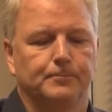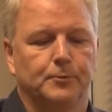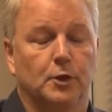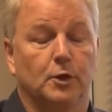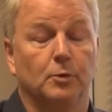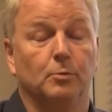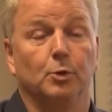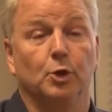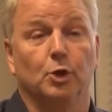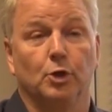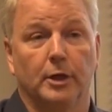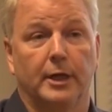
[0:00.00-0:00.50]

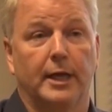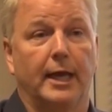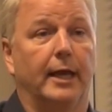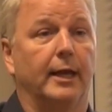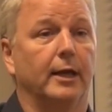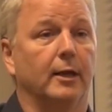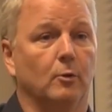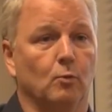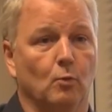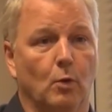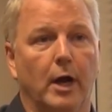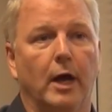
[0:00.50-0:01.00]

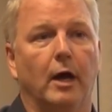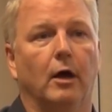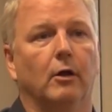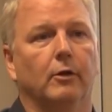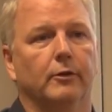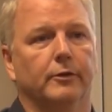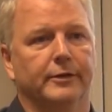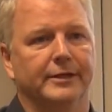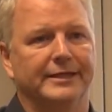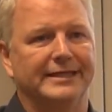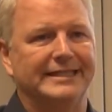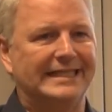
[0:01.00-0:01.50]
communicating
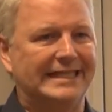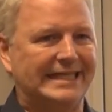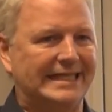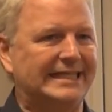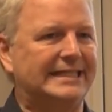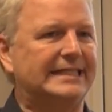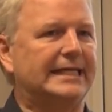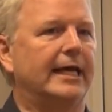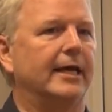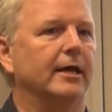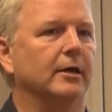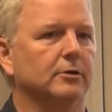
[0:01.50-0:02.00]
well the
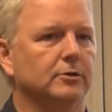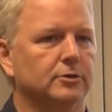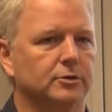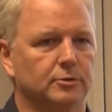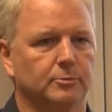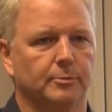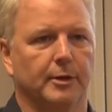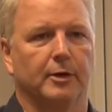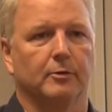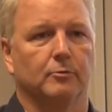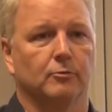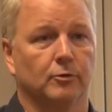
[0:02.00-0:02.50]
details
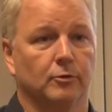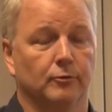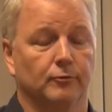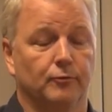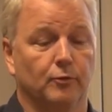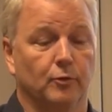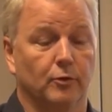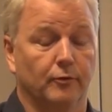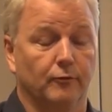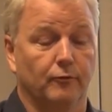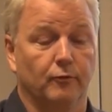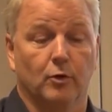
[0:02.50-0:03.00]
about Rule
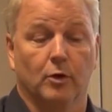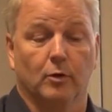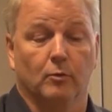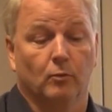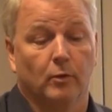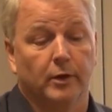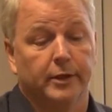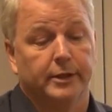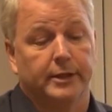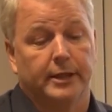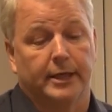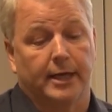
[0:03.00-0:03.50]
44. And
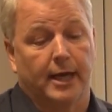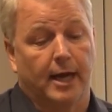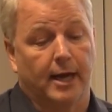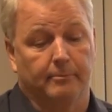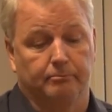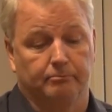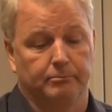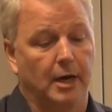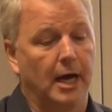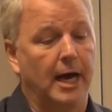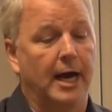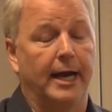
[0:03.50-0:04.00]
one thing
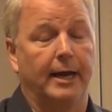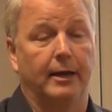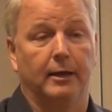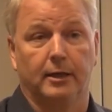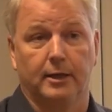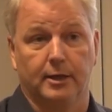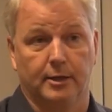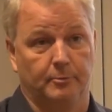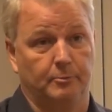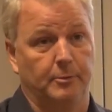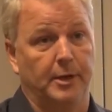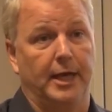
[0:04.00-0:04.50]
I
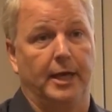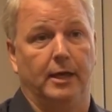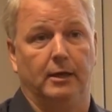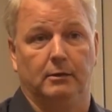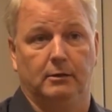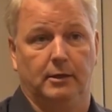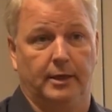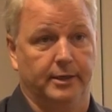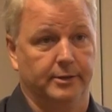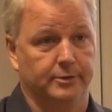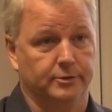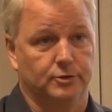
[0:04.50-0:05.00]
commit
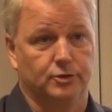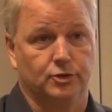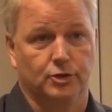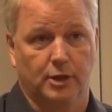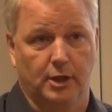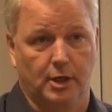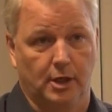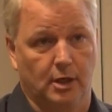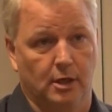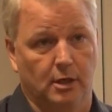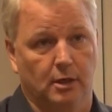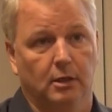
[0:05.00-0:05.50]
as
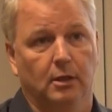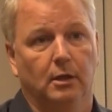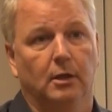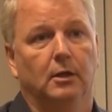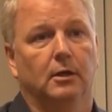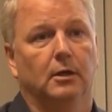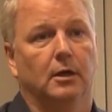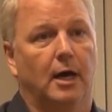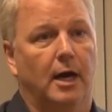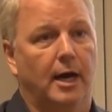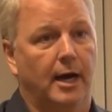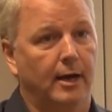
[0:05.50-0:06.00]
chair,
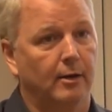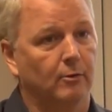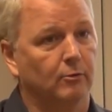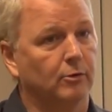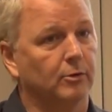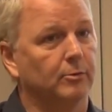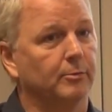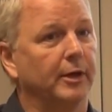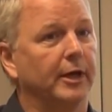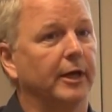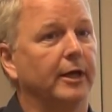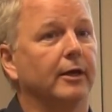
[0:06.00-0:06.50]
I
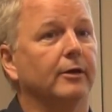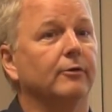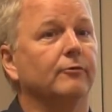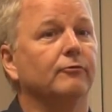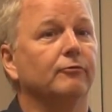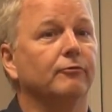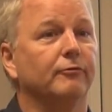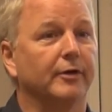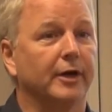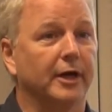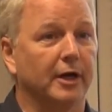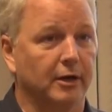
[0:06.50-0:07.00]
will make it
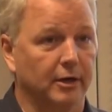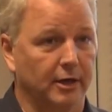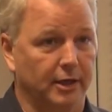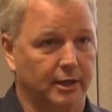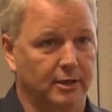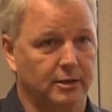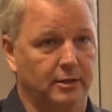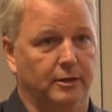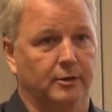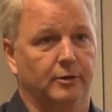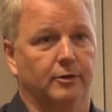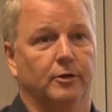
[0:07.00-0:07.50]
very
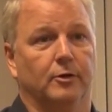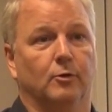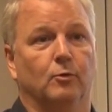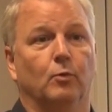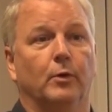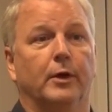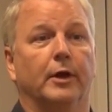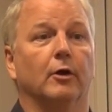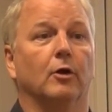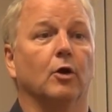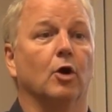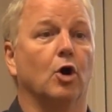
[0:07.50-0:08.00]
clear that
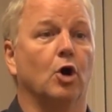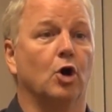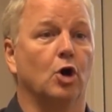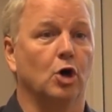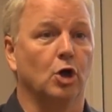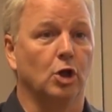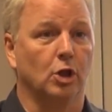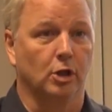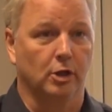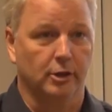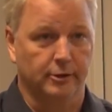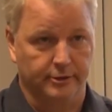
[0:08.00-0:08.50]
we are
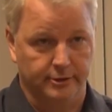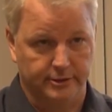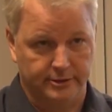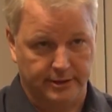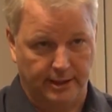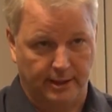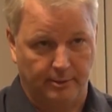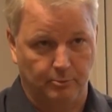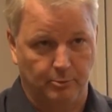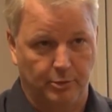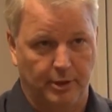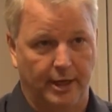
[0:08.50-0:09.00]
all on the
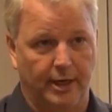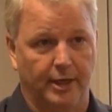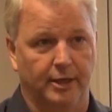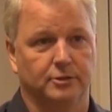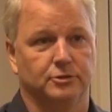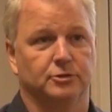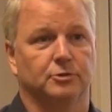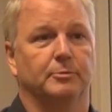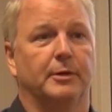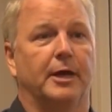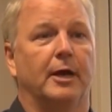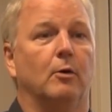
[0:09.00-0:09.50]
same
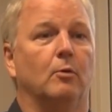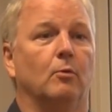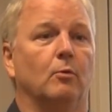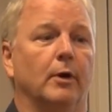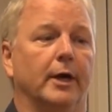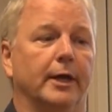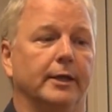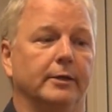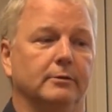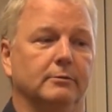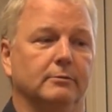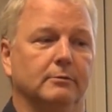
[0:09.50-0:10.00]
page about
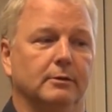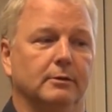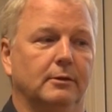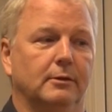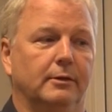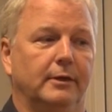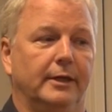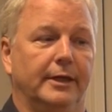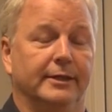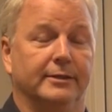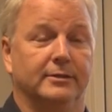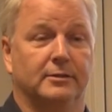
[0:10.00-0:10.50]
what
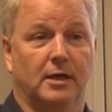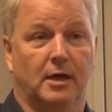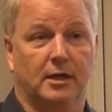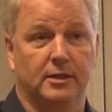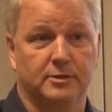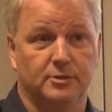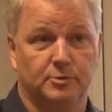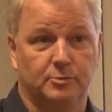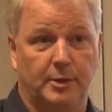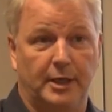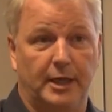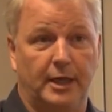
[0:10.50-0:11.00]
it
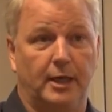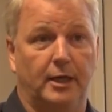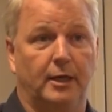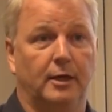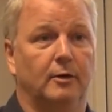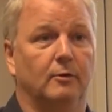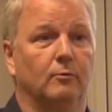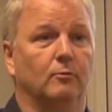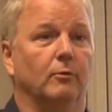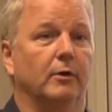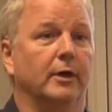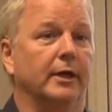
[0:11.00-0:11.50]
does mean
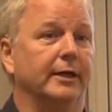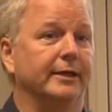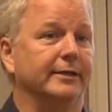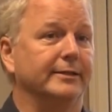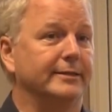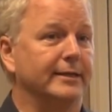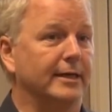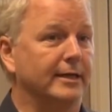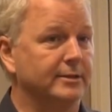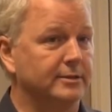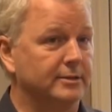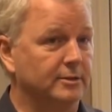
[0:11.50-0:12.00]
and what it
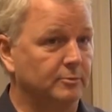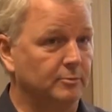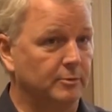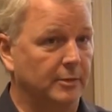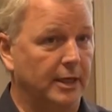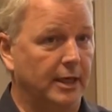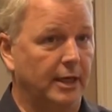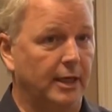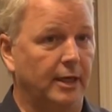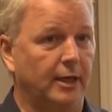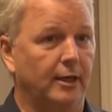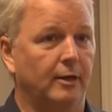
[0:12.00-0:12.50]
doesn't
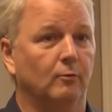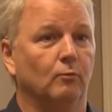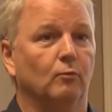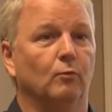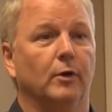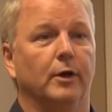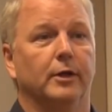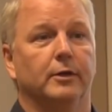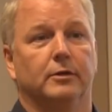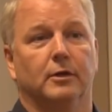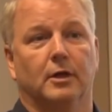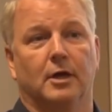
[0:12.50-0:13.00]
mean,
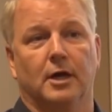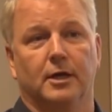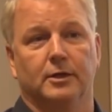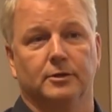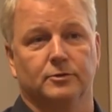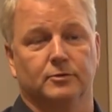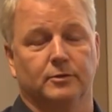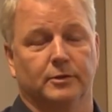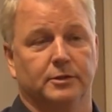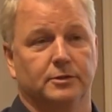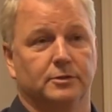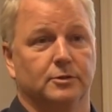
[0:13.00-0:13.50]
what the
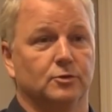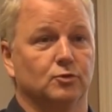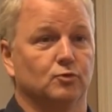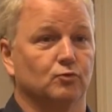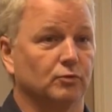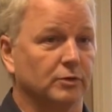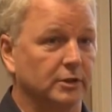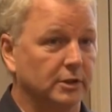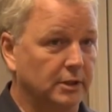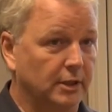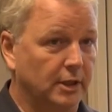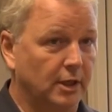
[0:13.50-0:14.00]
consequences
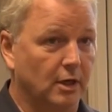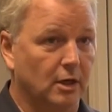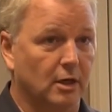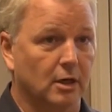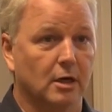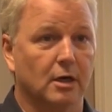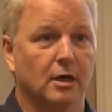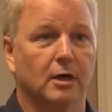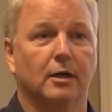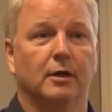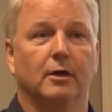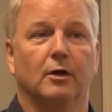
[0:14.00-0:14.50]
really
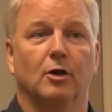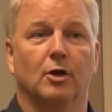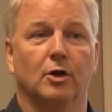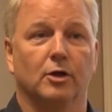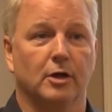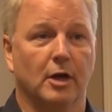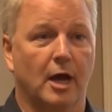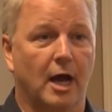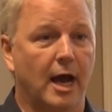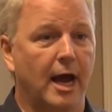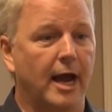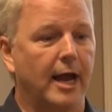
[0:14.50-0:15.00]
are and are
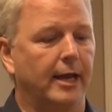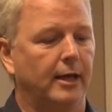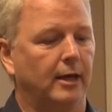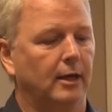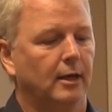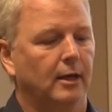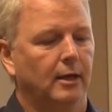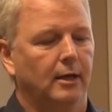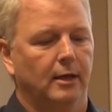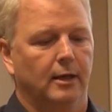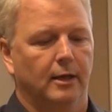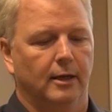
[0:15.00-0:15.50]
not.
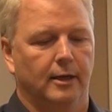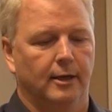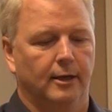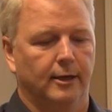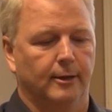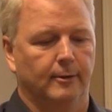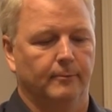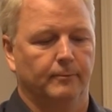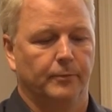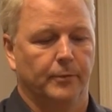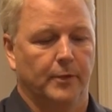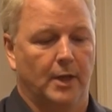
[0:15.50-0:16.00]

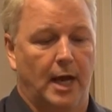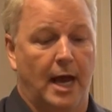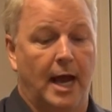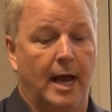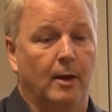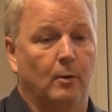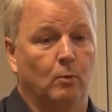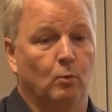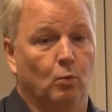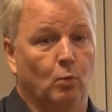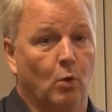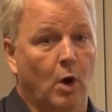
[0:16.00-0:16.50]

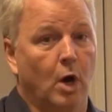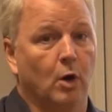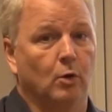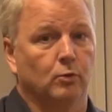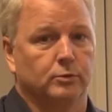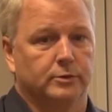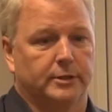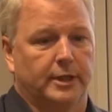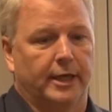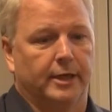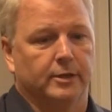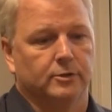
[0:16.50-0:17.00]
I
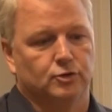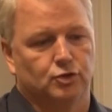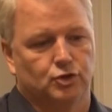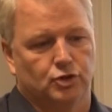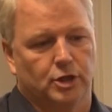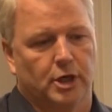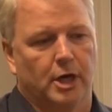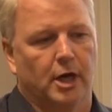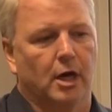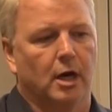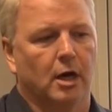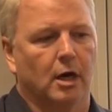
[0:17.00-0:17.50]
won't, as
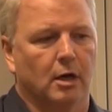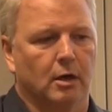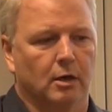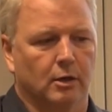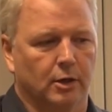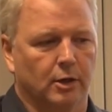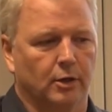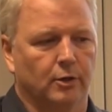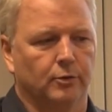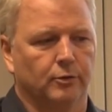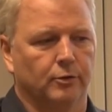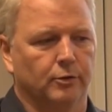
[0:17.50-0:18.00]
chair,
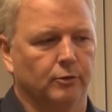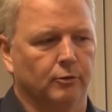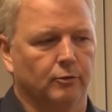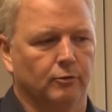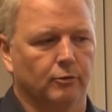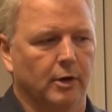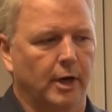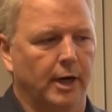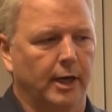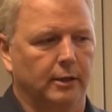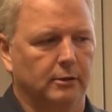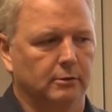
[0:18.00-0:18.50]
go to
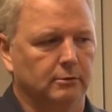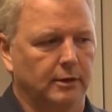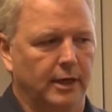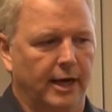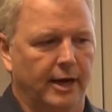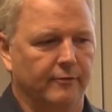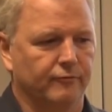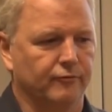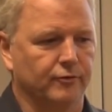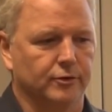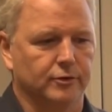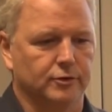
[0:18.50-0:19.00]
great
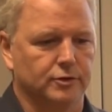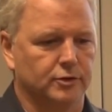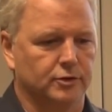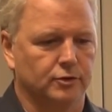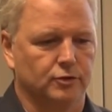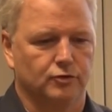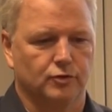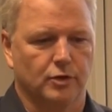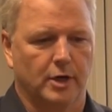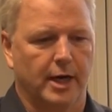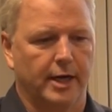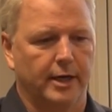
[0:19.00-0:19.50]
efforts to
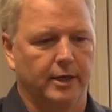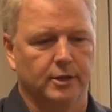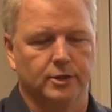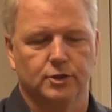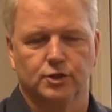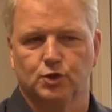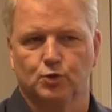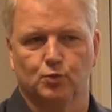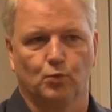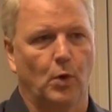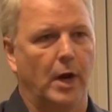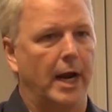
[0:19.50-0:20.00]
try to
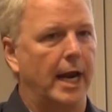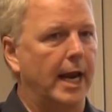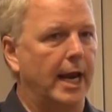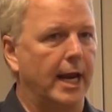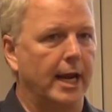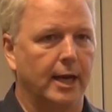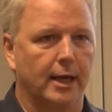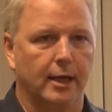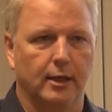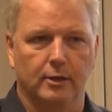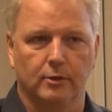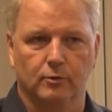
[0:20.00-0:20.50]

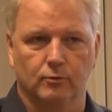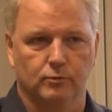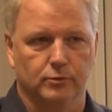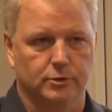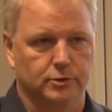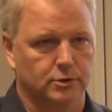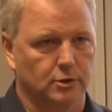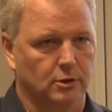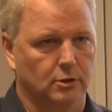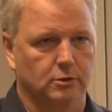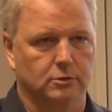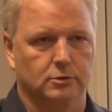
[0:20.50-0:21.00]
sway the
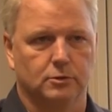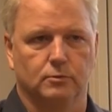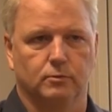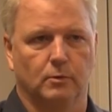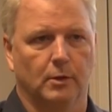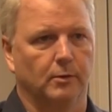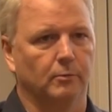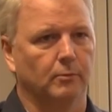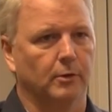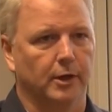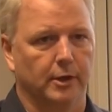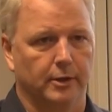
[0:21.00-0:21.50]
results
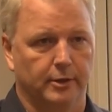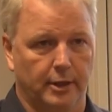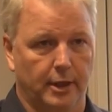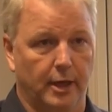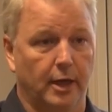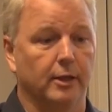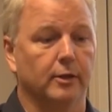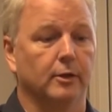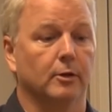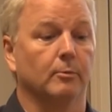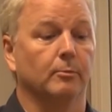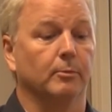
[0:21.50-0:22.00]
one way or the
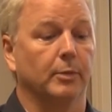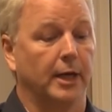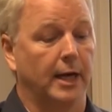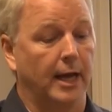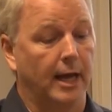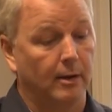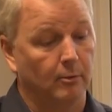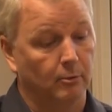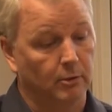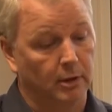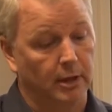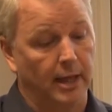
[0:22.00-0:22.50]
other, but
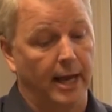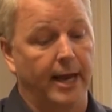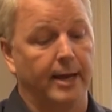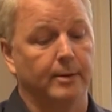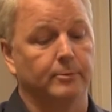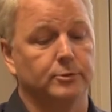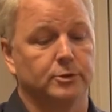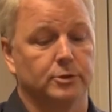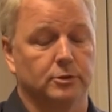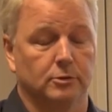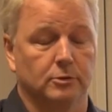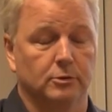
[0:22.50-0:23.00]
I will
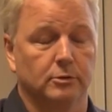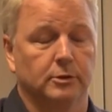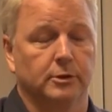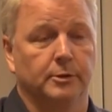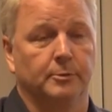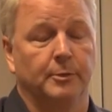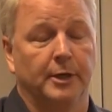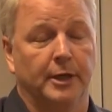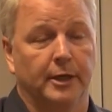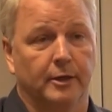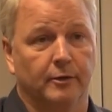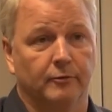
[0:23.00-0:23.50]
absolutely
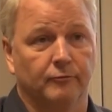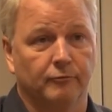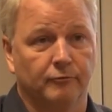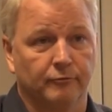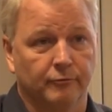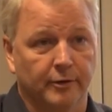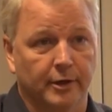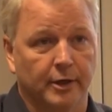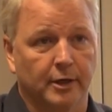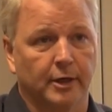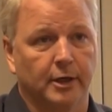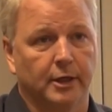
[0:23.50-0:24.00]
make it
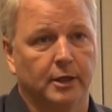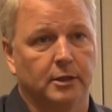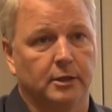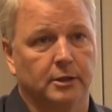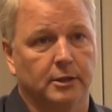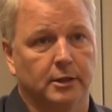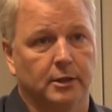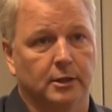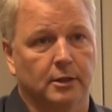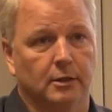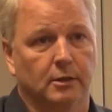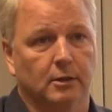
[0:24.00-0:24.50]
very
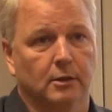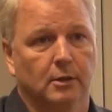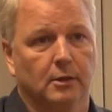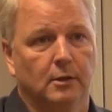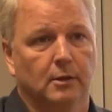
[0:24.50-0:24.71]
clear